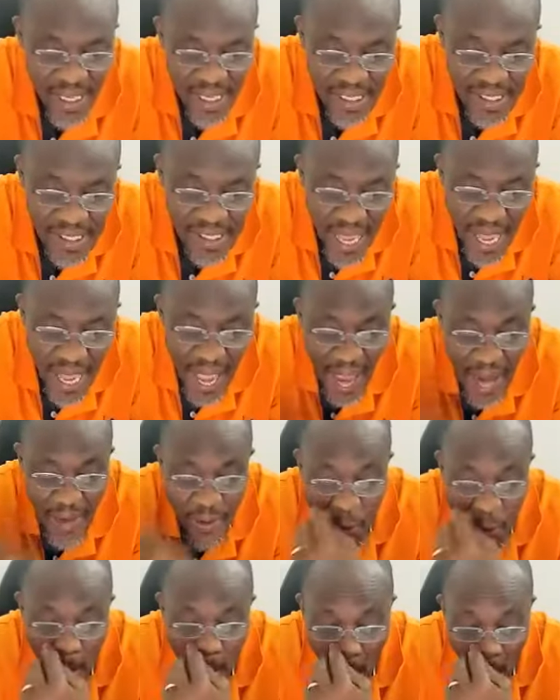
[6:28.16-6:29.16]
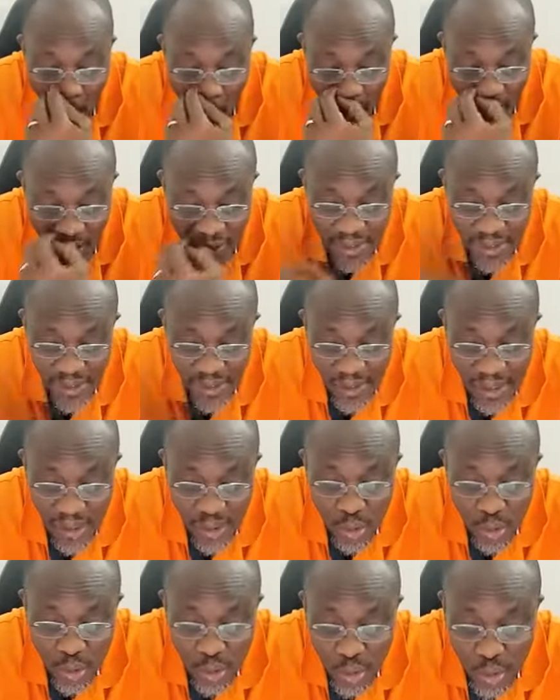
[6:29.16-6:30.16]
He said, I know all things
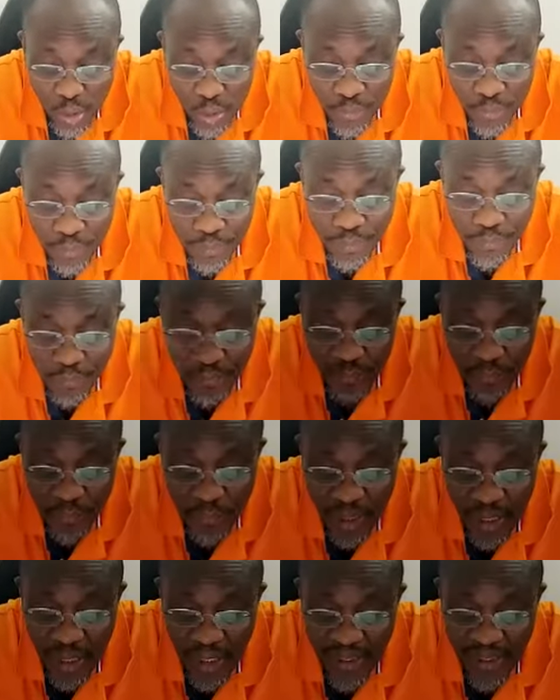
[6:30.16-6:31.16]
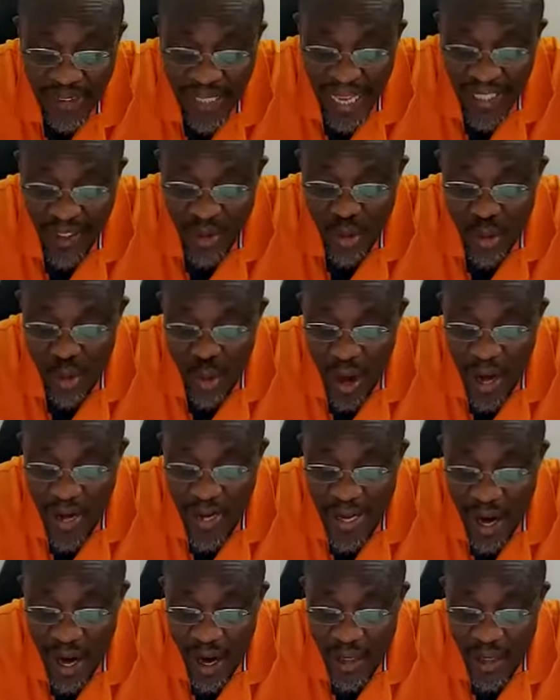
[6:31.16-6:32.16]
you do, that you are
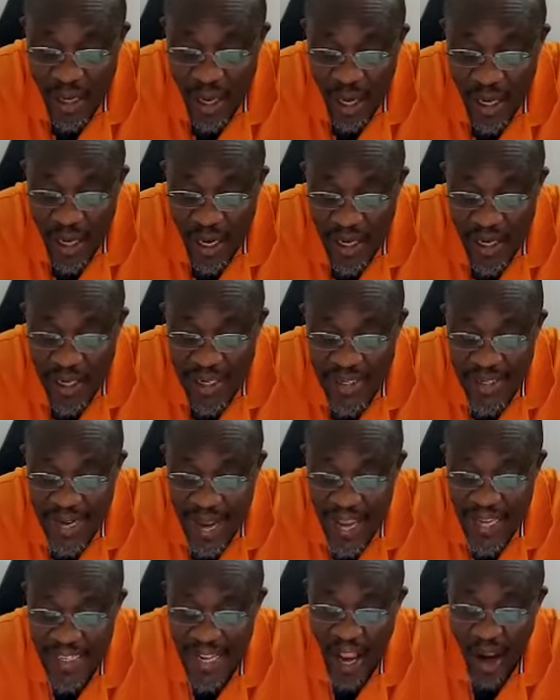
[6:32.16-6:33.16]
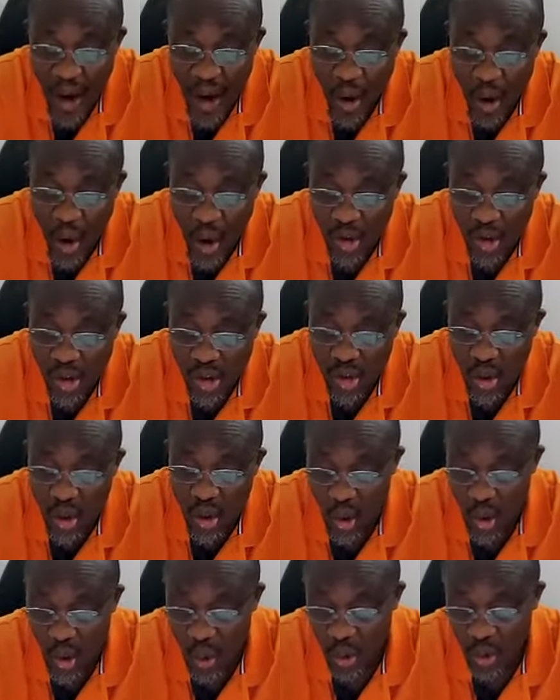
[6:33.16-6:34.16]
not uh, neither hot nor
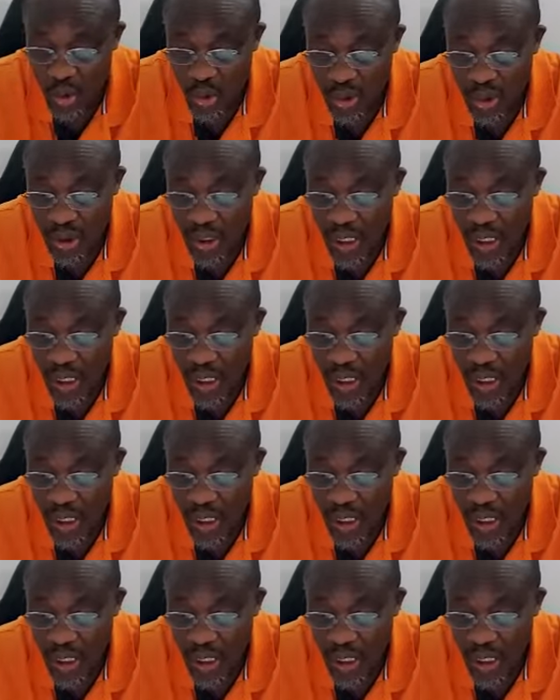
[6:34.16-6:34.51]
cold.